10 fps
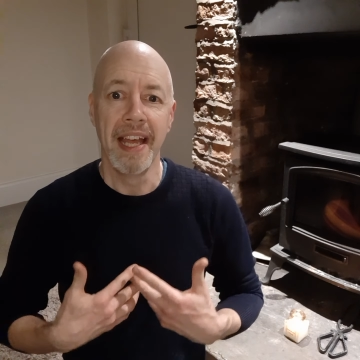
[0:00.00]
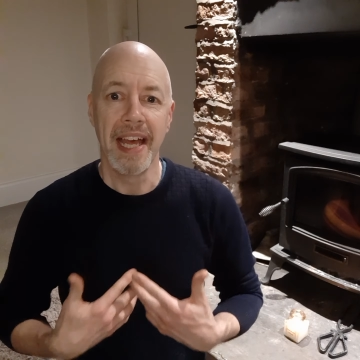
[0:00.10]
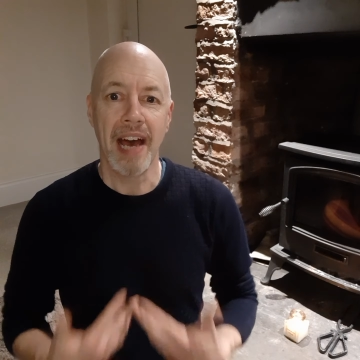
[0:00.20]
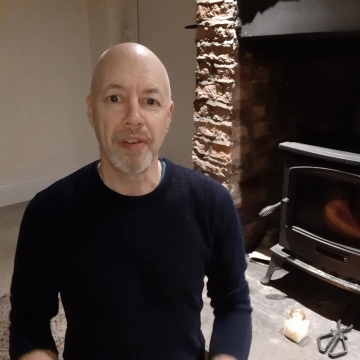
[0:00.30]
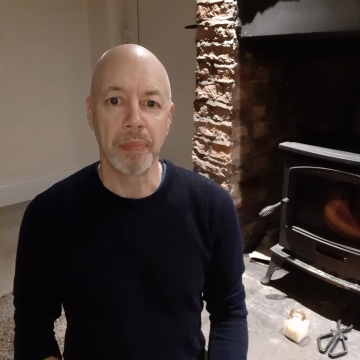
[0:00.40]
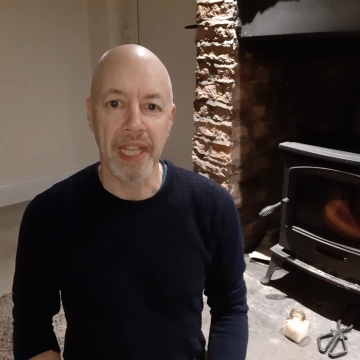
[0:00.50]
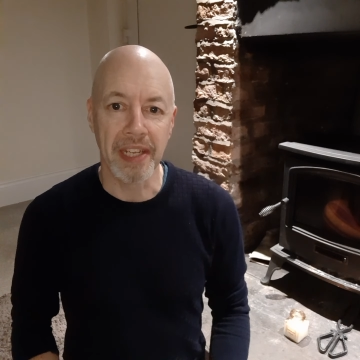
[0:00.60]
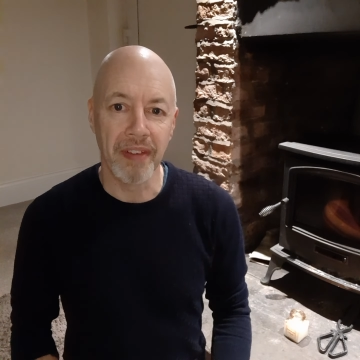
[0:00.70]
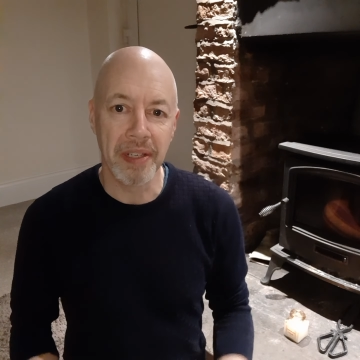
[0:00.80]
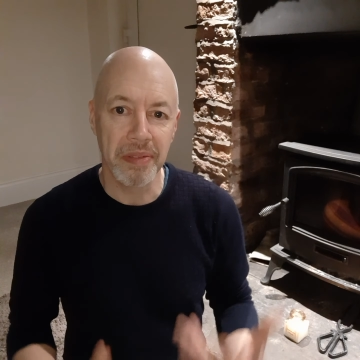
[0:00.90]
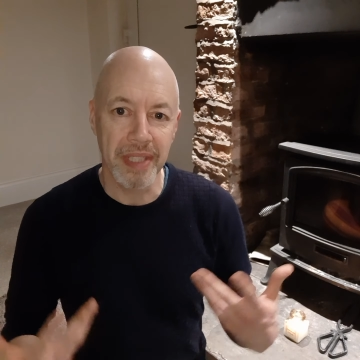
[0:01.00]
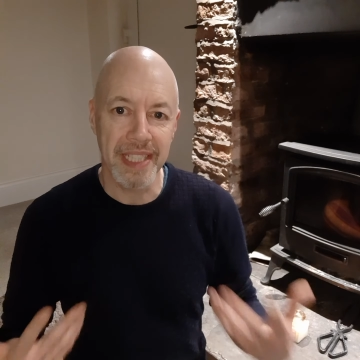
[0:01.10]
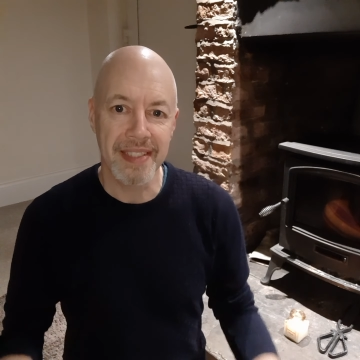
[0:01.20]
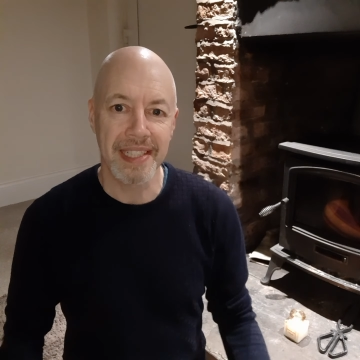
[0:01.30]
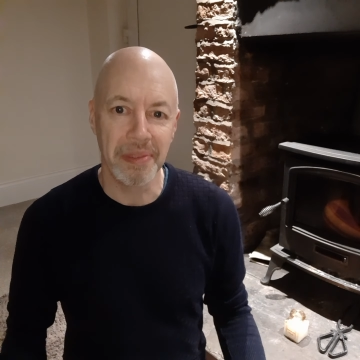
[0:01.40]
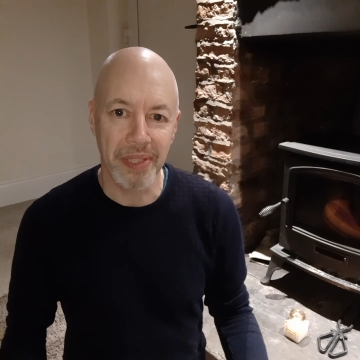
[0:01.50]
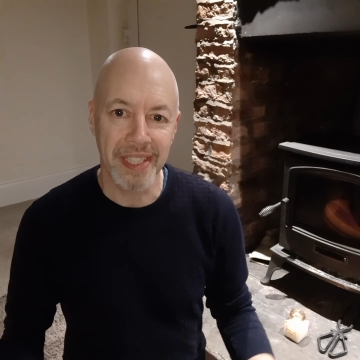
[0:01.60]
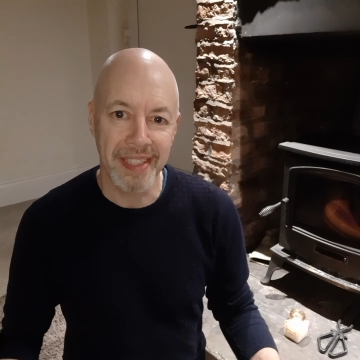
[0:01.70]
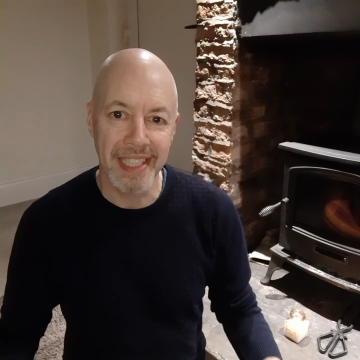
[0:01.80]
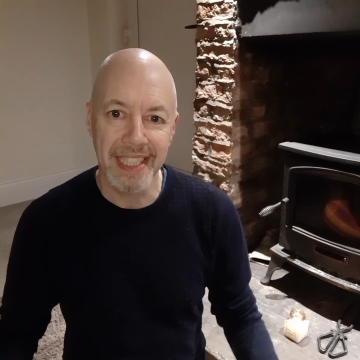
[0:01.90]
have a play around with it, see what you
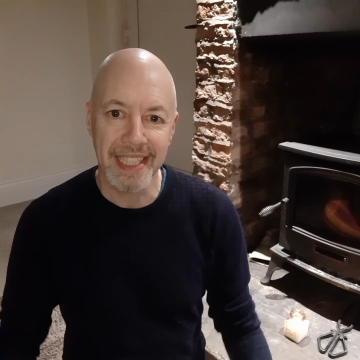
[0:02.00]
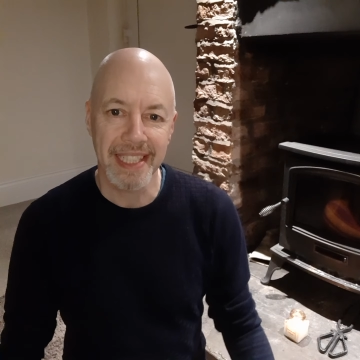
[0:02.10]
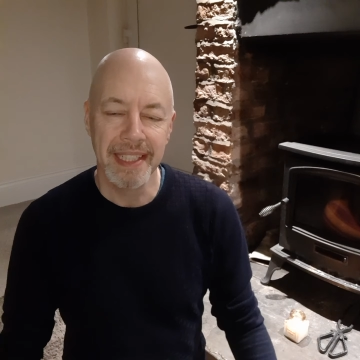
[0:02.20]
think.